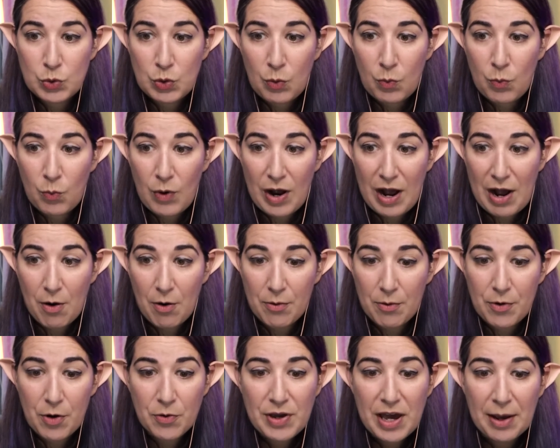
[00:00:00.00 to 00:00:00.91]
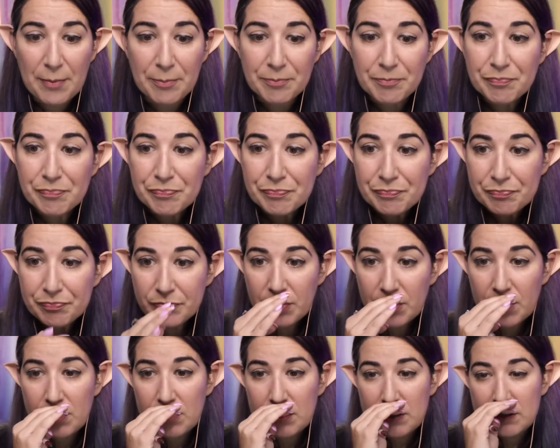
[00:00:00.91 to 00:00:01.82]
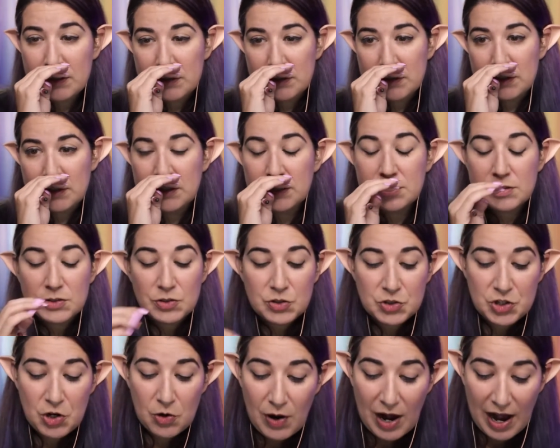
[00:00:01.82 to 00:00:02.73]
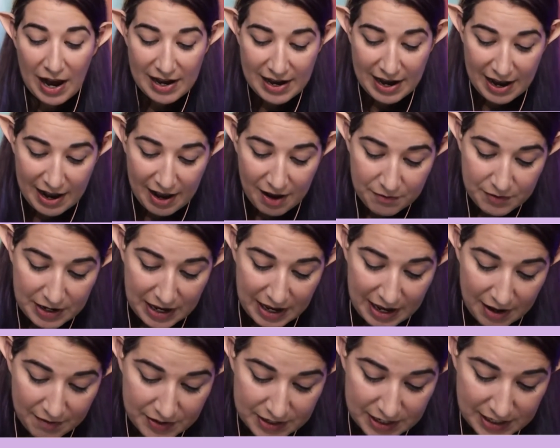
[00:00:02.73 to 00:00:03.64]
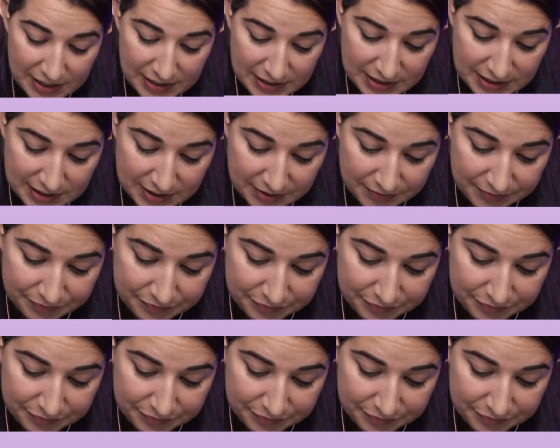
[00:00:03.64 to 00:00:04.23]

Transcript: Wow. Okay. So I have evidence.